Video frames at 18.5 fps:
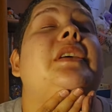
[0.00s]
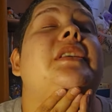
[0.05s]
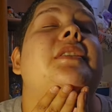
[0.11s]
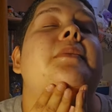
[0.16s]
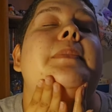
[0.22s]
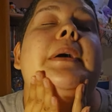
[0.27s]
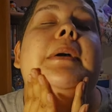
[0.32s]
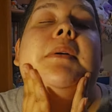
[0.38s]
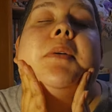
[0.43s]

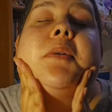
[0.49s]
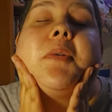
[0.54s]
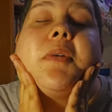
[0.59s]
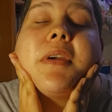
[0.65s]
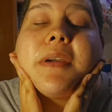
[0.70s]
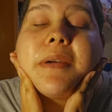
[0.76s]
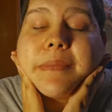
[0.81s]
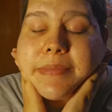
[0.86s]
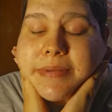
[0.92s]
the Power
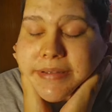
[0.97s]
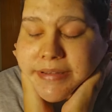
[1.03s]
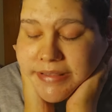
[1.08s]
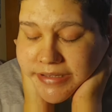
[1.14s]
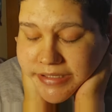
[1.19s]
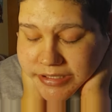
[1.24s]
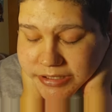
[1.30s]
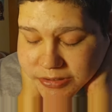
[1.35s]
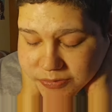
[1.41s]
Grip.
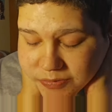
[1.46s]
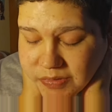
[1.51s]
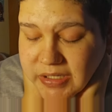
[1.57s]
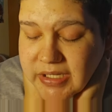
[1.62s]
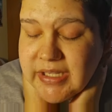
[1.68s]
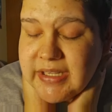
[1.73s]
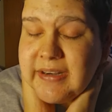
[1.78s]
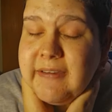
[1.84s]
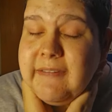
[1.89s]
This
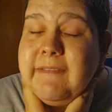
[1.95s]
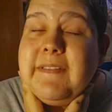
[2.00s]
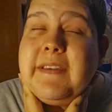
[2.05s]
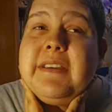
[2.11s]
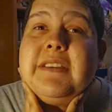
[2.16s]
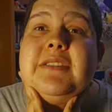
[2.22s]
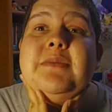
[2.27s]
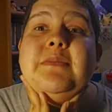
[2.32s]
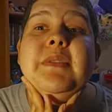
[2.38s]
one
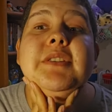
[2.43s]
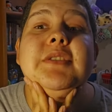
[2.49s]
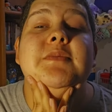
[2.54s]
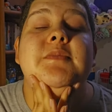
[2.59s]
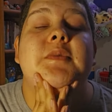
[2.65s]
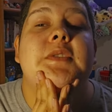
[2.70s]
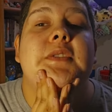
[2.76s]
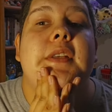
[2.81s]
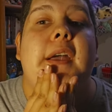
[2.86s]
feels
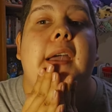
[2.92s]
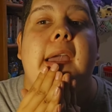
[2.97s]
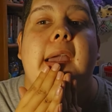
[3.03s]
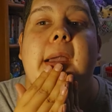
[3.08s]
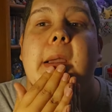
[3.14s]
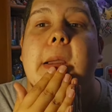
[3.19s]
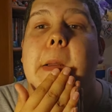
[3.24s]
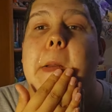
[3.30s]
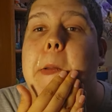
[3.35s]
much more
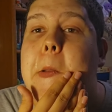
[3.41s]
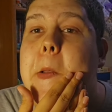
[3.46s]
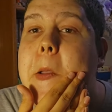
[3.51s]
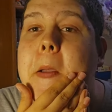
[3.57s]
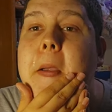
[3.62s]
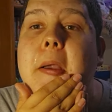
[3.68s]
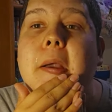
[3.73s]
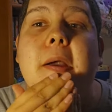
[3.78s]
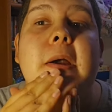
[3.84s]
like
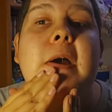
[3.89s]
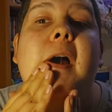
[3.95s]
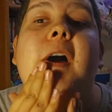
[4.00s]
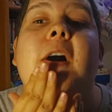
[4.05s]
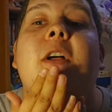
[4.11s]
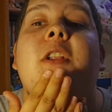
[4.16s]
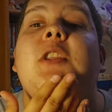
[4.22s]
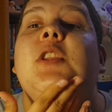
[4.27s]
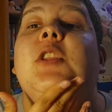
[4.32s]

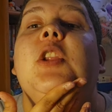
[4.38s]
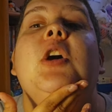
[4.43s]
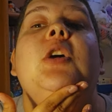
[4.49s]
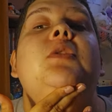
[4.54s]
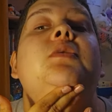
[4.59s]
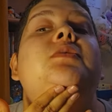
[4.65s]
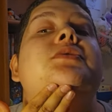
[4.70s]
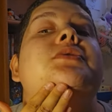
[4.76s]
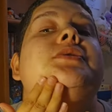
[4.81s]
a
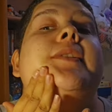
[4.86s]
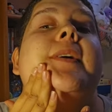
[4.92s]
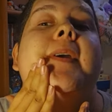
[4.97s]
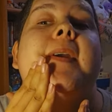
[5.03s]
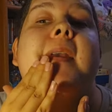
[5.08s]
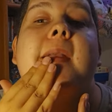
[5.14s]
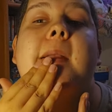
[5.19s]
lotion